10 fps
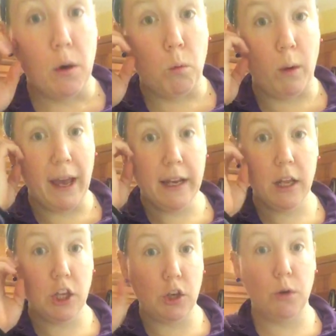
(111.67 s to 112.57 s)
when
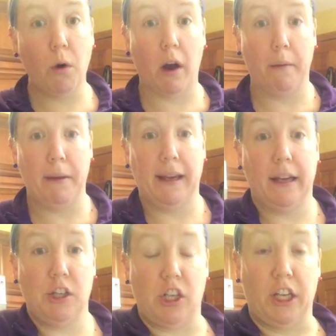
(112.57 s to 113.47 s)
you are
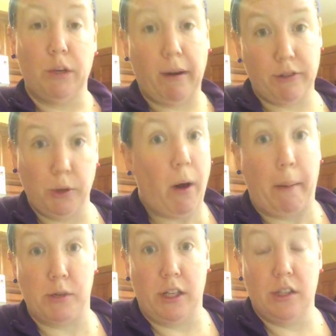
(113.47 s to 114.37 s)
making a shake, you have 2
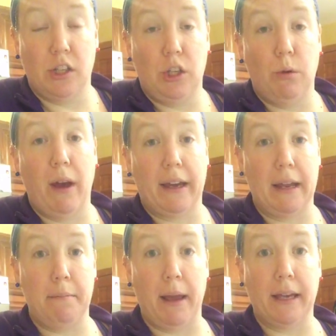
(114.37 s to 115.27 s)
options. You
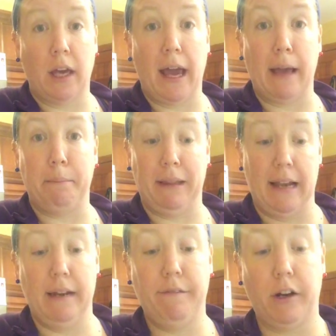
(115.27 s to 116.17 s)
can make a
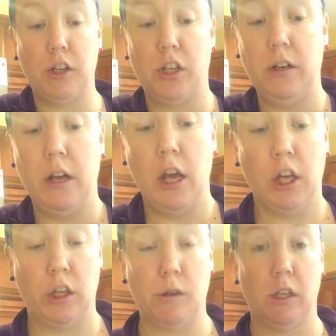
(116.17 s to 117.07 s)
blended version
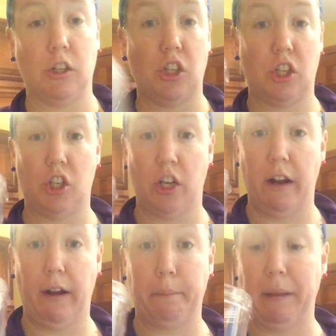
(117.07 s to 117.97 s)
using just a
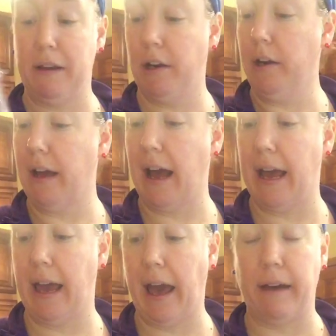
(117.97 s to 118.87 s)
generic blender. I
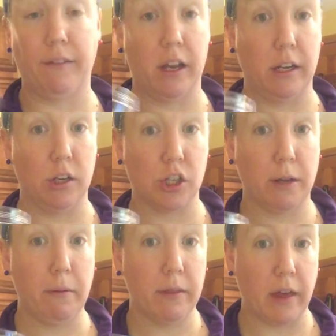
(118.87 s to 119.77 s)
have a
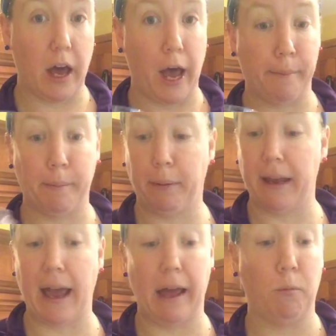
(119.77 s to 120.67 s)
Ninja,
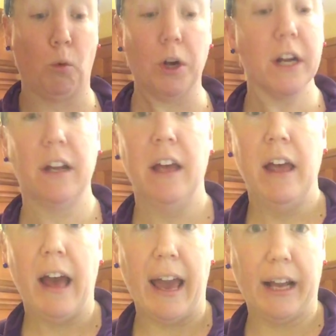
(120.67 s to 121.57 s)
but at work
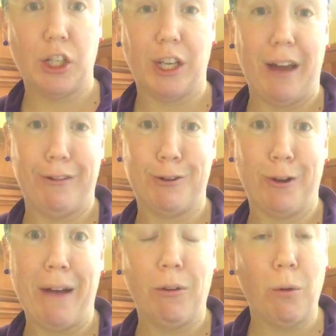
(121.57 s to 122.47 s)
I actually have a
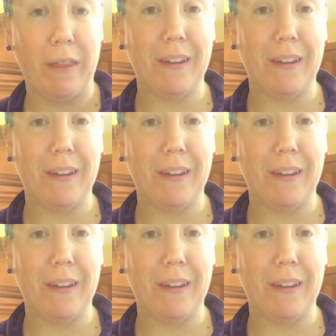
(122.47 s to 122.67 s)
travel one